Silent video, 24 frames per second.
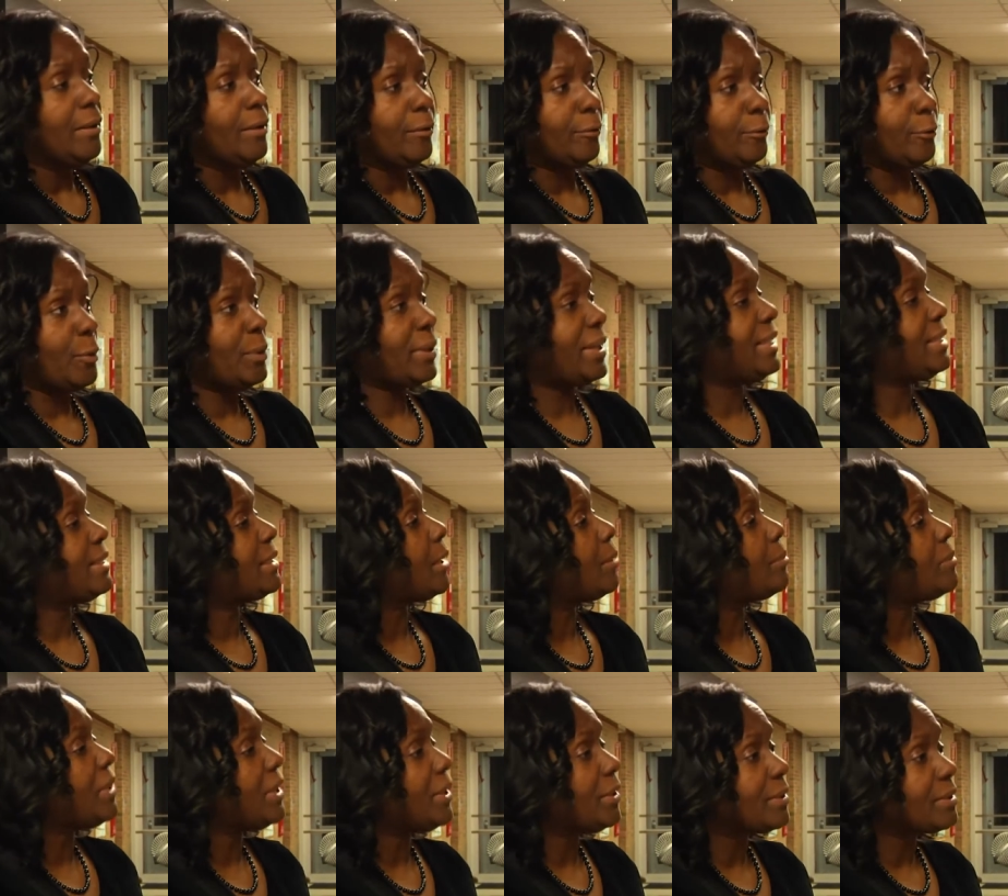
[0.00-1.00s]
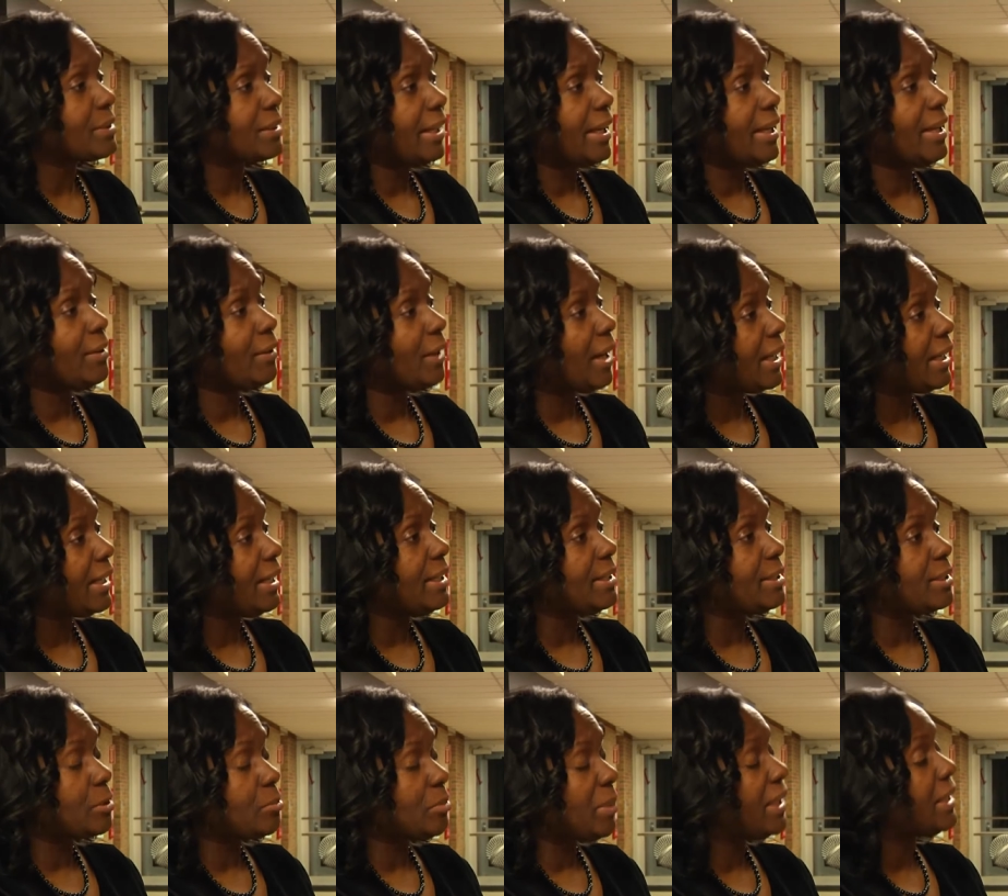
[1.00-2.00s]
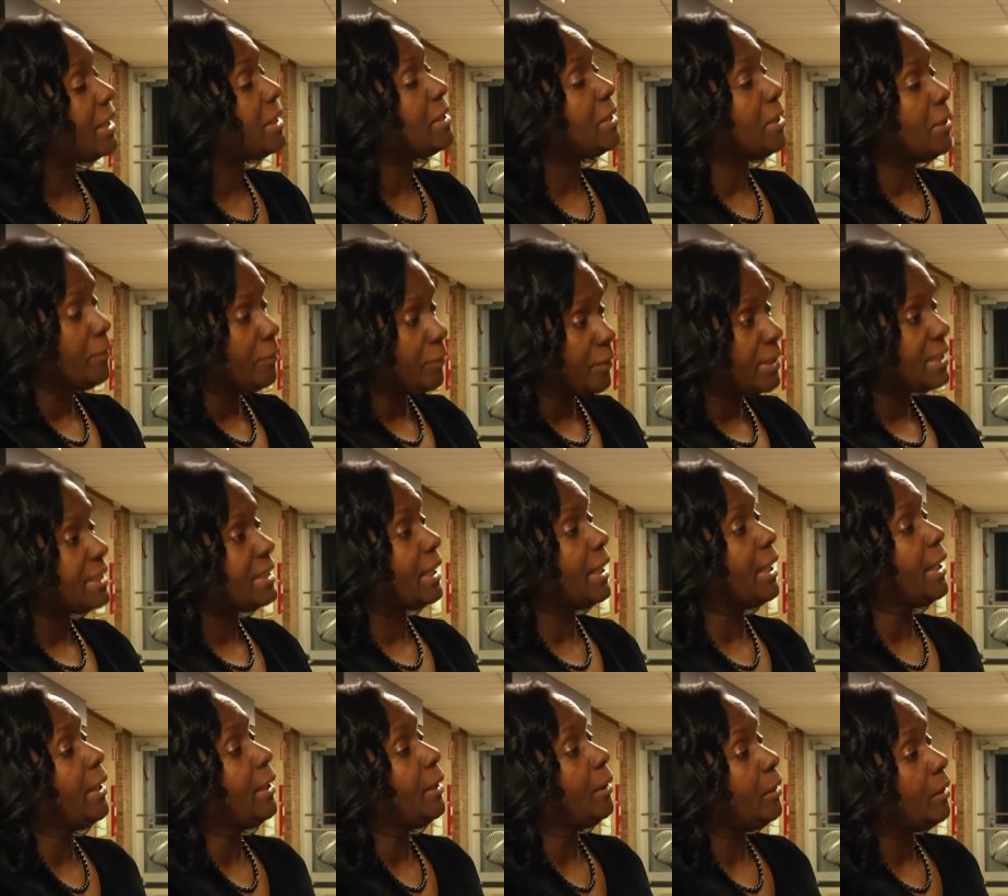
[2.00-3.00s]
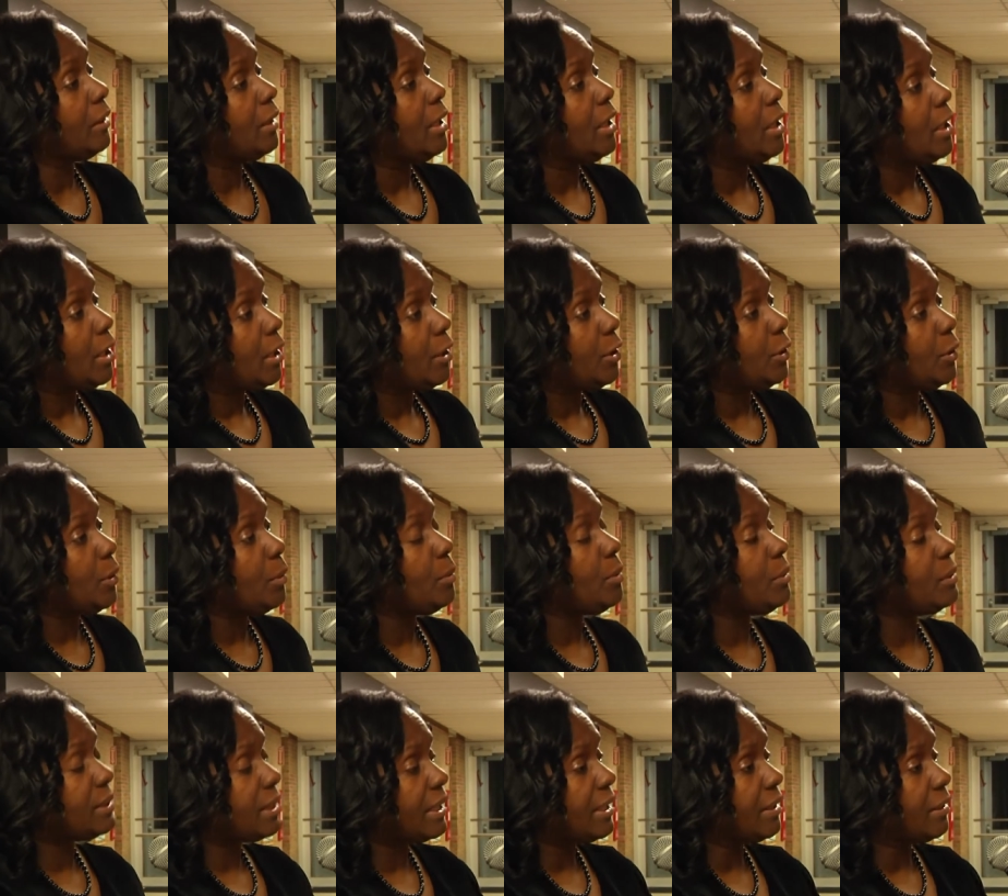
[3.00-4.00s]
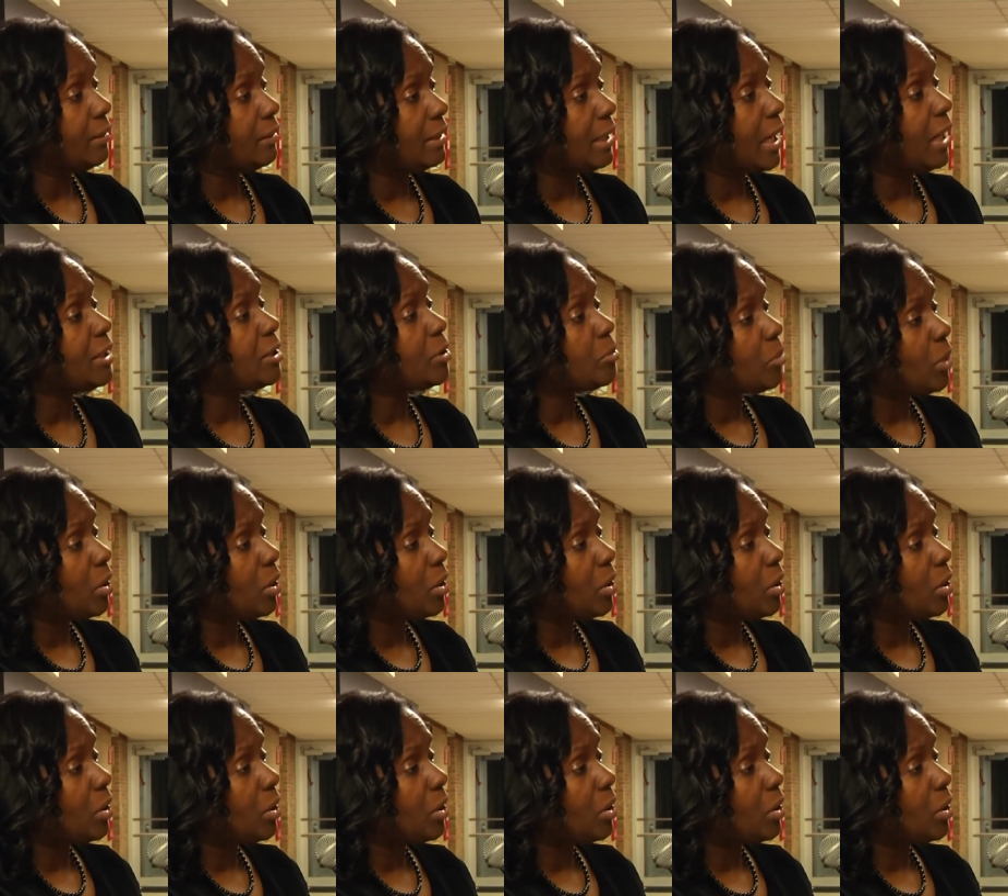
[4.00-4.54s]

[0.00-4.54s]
forty some years years later, I get to make a difference and use Dr.